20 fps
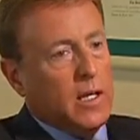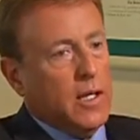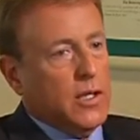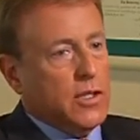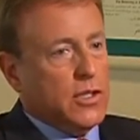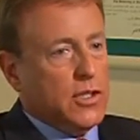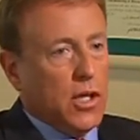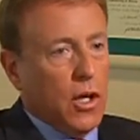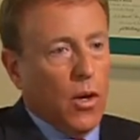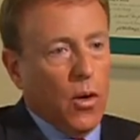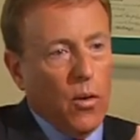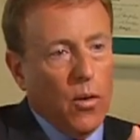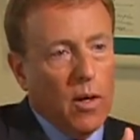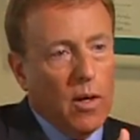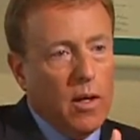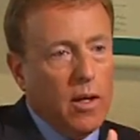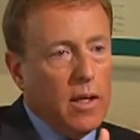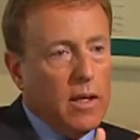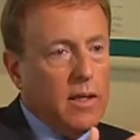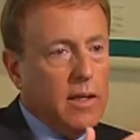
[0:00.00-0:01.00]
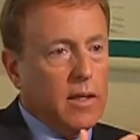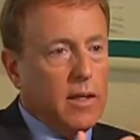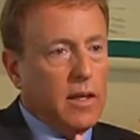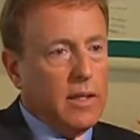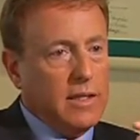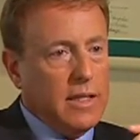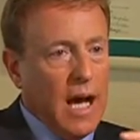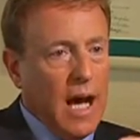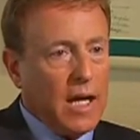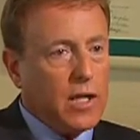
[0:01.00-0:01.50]
So
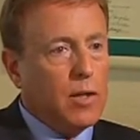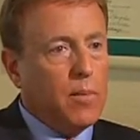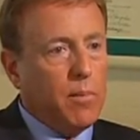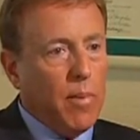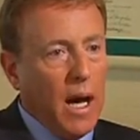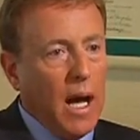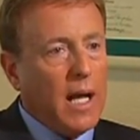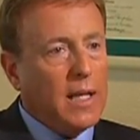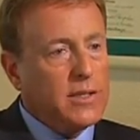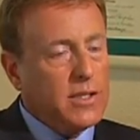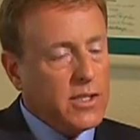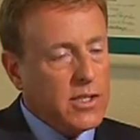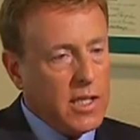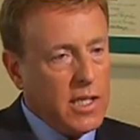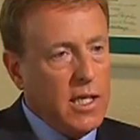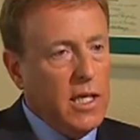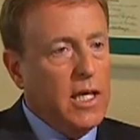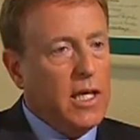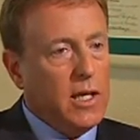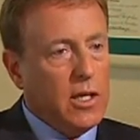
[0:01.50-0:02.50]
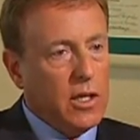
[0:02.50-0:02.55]
Dr. Baden's key